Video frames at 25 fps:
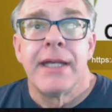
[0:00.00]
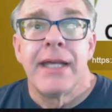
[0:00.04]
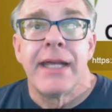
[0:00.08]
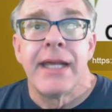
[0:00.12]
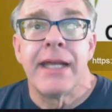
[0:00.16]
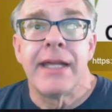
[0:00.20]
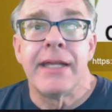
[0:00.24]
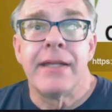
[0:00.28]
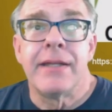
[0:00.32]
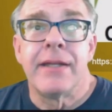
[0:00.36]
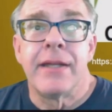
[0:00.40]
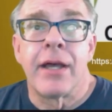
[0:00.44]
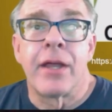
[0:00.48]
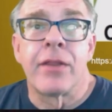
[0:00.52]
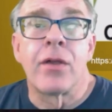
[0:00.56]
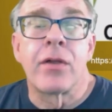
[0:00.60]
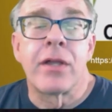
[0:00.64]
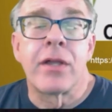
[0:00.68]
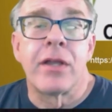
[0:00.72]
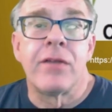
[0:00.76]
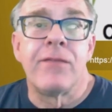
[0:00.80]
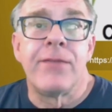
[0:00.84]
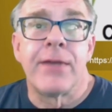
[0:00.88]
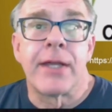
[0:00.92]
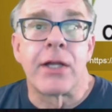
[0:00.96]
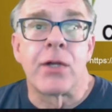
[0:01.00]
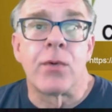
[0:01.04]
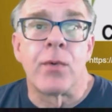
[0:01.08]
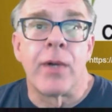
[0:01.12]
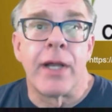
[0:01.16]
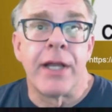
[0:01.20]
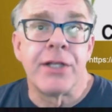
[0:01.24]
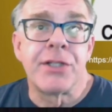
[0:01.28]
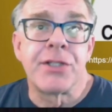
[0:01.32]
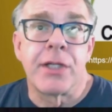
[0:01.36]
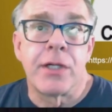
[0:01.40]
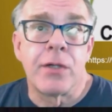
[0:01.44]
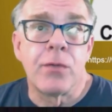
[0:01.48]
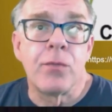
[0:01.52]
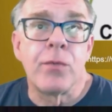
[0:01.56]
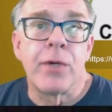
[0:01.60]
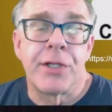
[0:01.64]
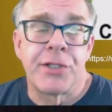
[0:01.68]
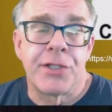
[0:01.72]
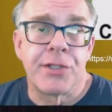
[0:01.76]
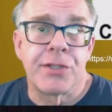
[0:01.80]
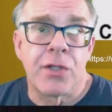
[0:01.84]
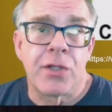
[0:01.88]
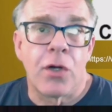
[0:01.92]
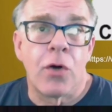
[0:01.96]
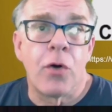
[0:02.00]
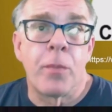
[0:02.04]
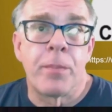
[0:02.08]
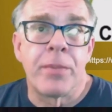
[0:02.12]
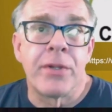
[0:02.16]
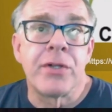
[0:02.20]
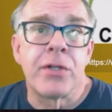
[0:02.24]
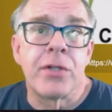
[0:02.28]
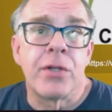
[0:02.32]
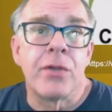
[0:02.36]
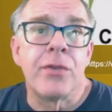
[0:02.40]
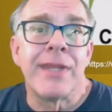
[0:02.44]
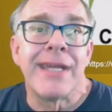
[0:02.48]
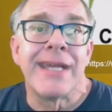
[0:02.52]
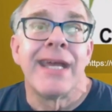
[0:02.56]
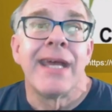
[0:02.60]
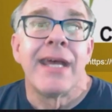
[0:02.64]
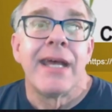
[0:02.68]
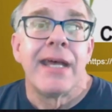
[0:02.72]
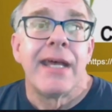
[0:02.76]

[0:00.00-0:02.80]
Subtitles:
another configuration which is open to the